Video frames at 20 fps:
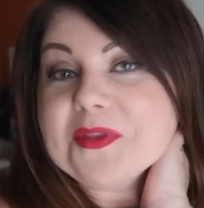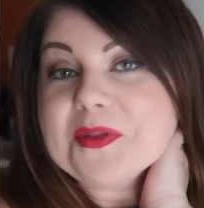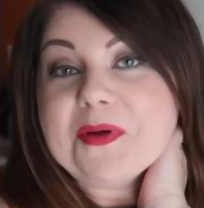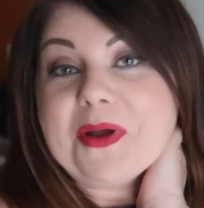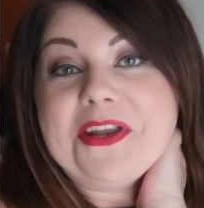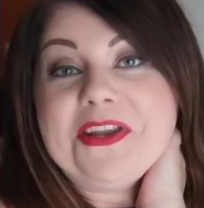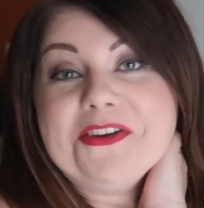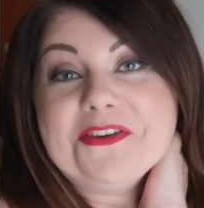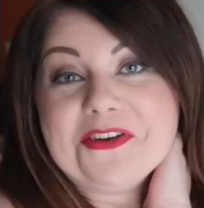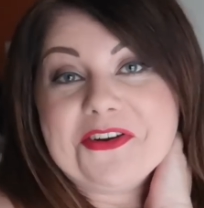
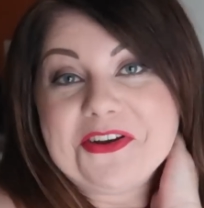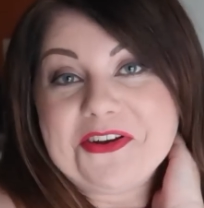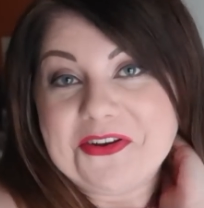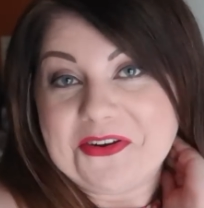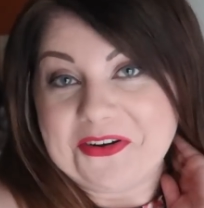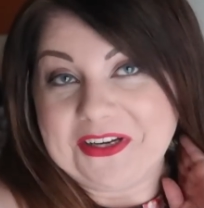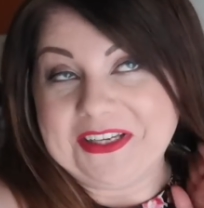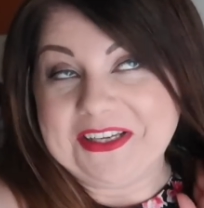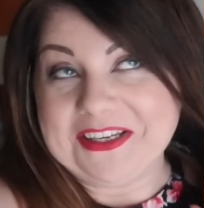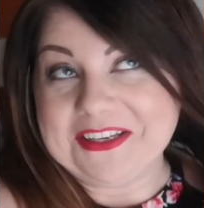when you're on an
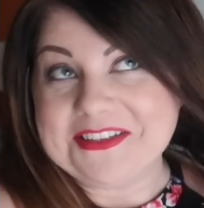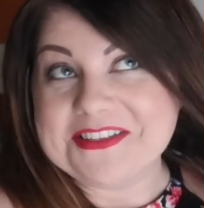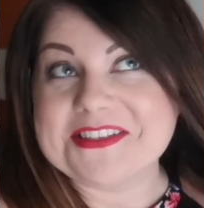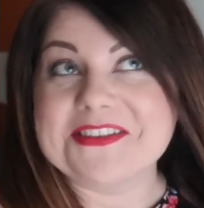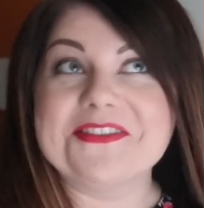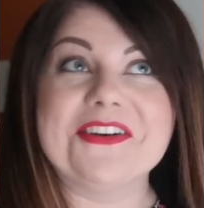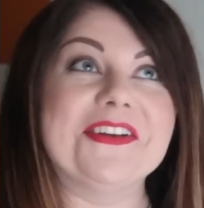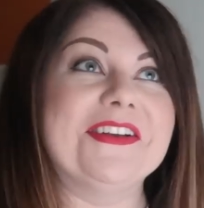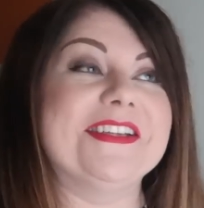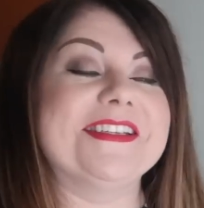
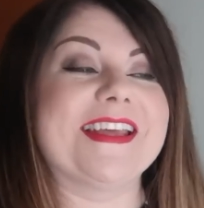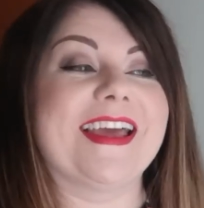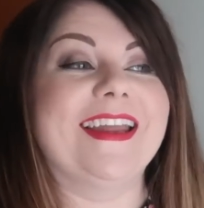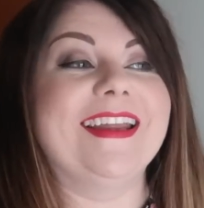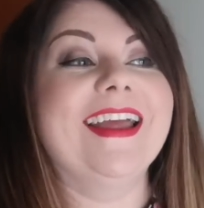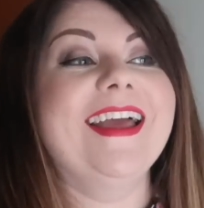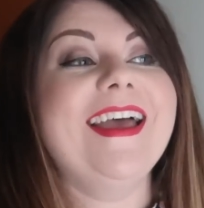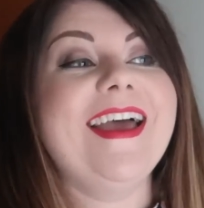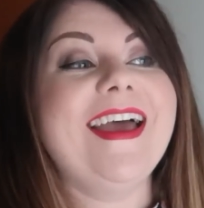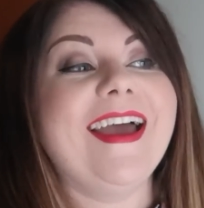all-inclusive
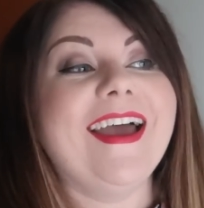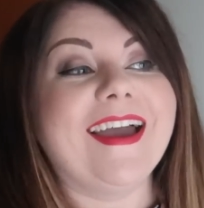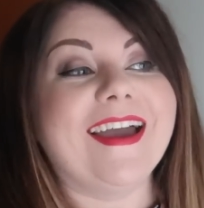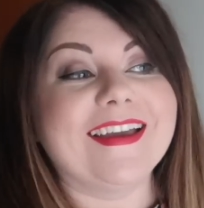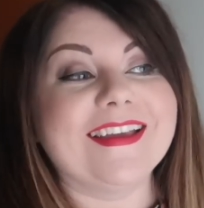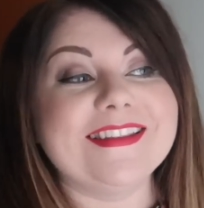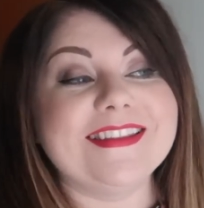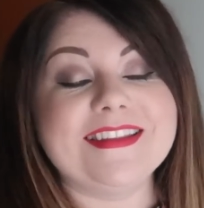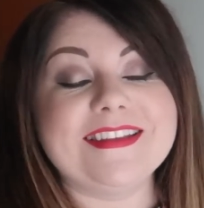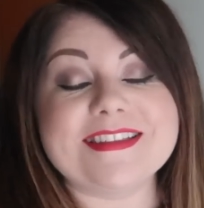holiday,
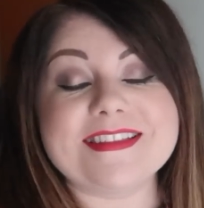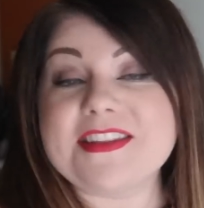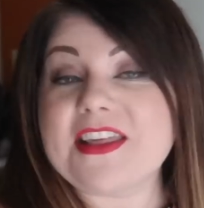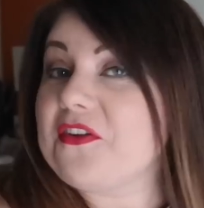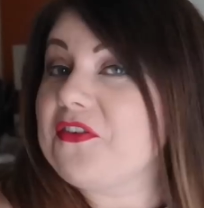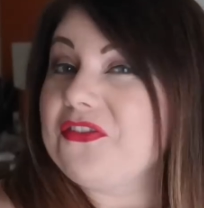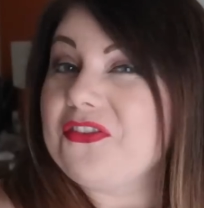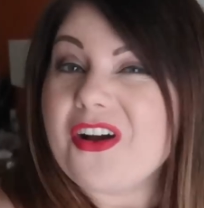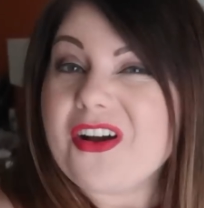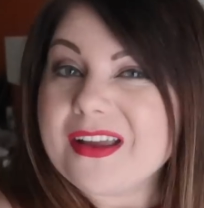and
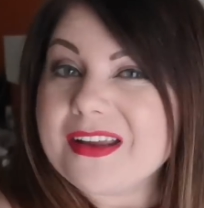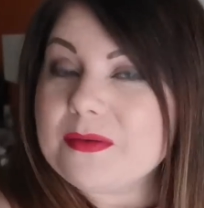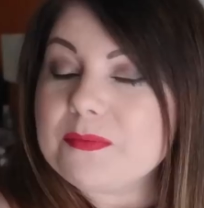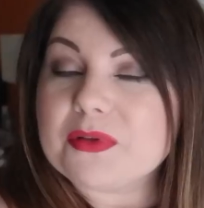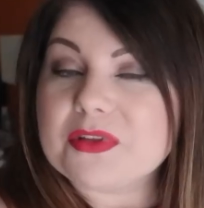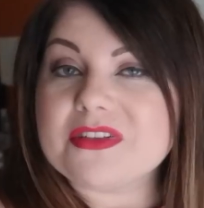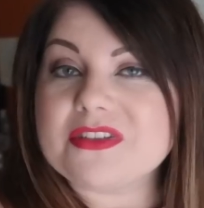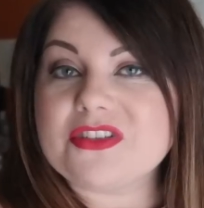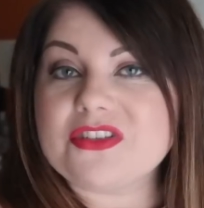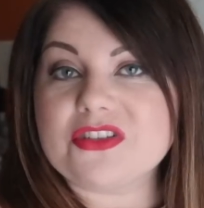they're fine,
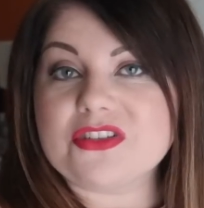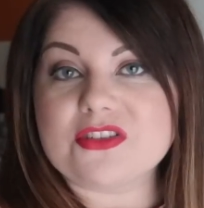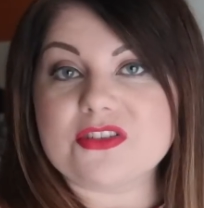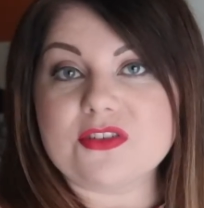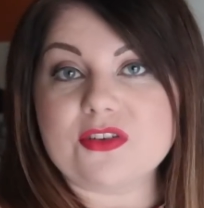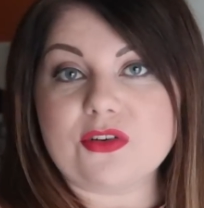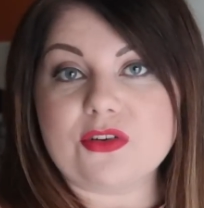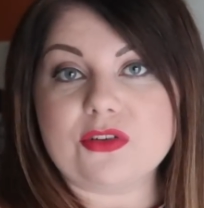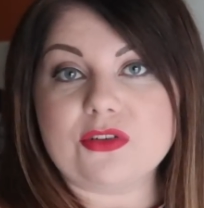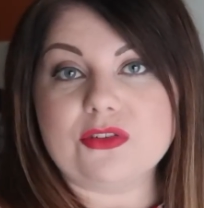but there's
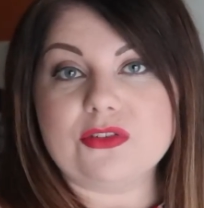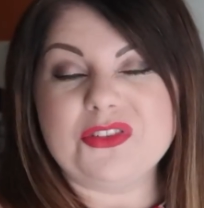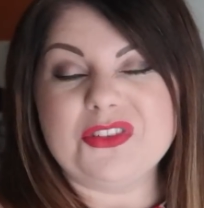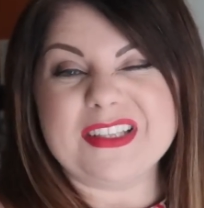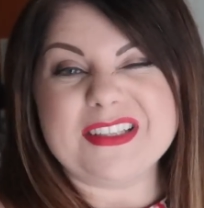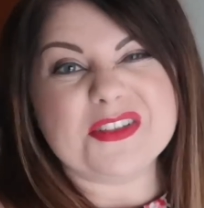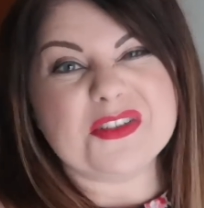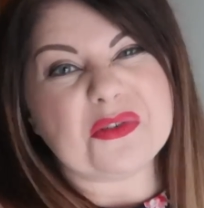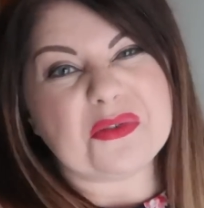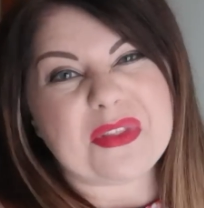not
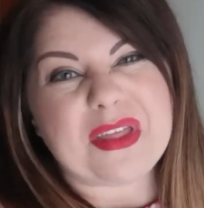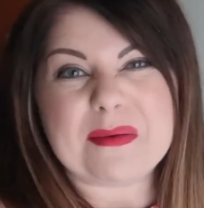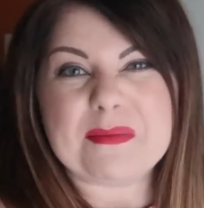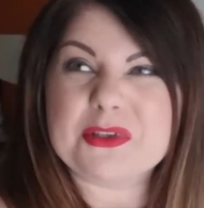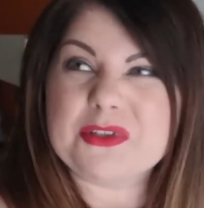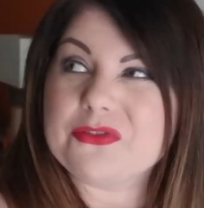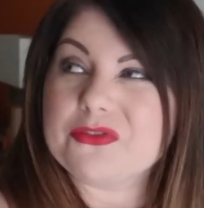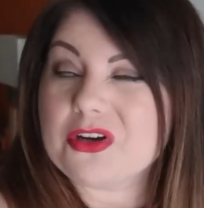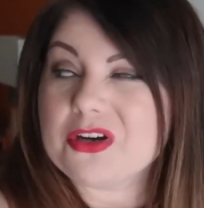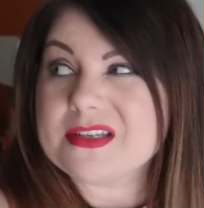that
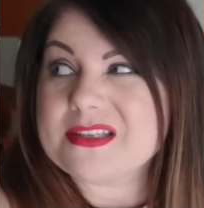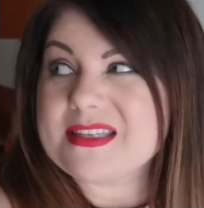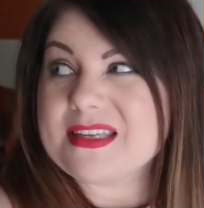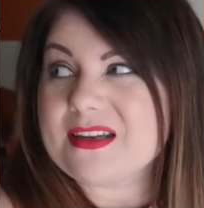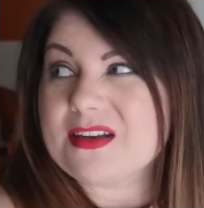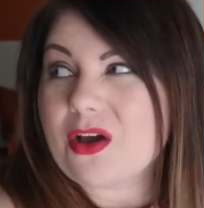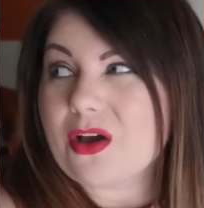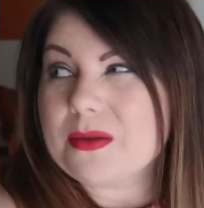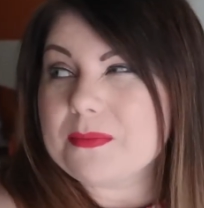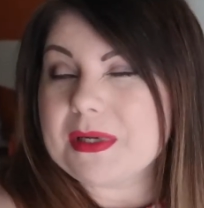much
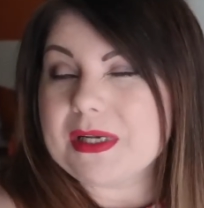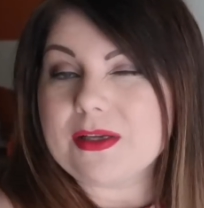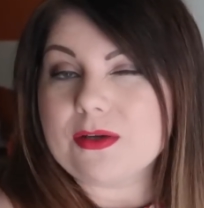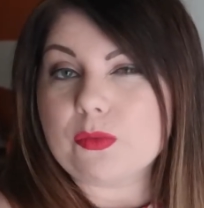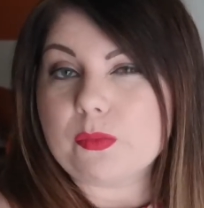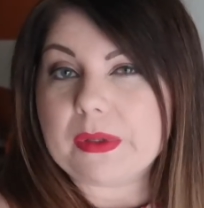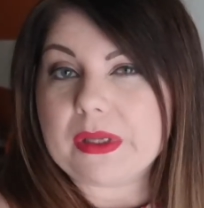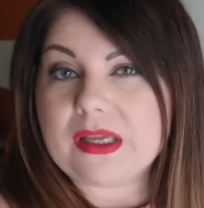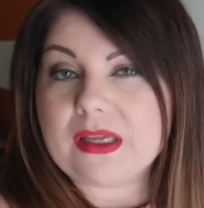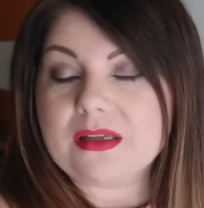variety, and I'm a
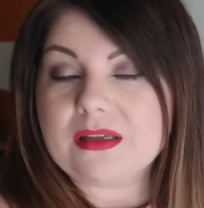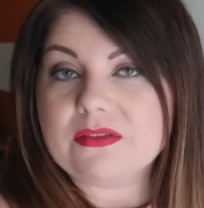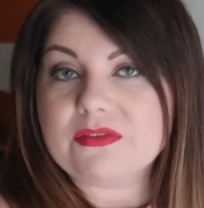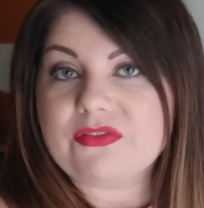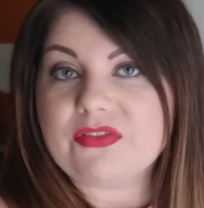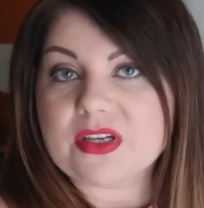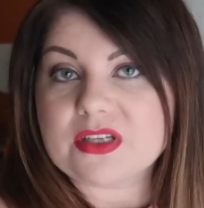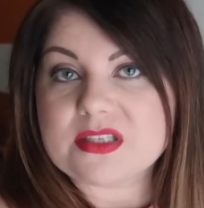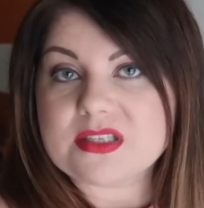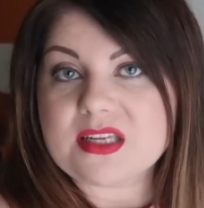little bit
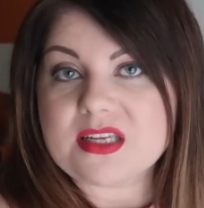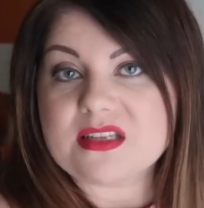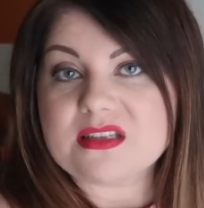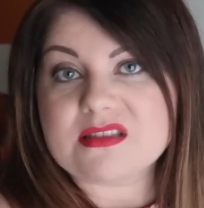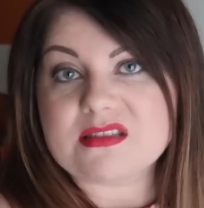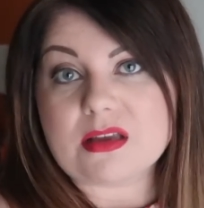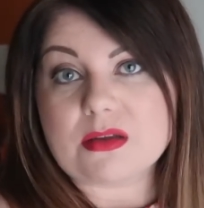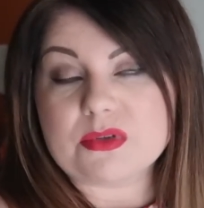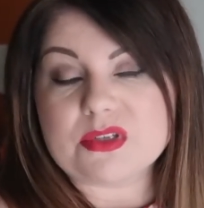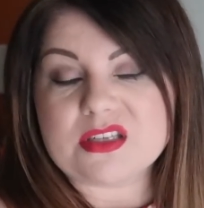fussy
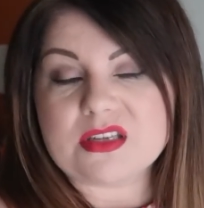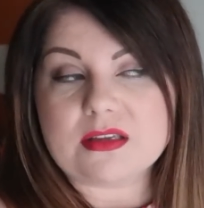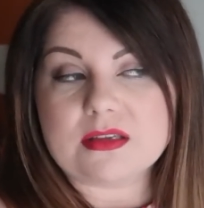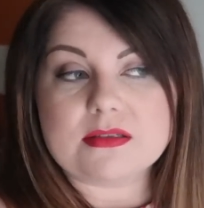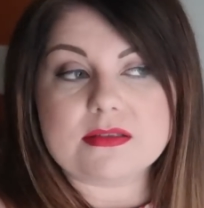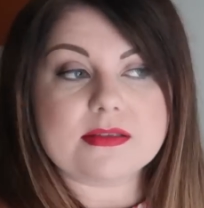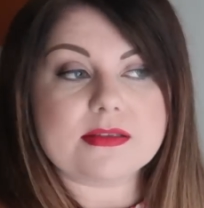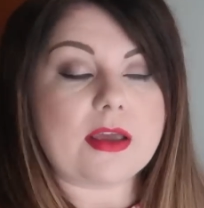and so is Ian.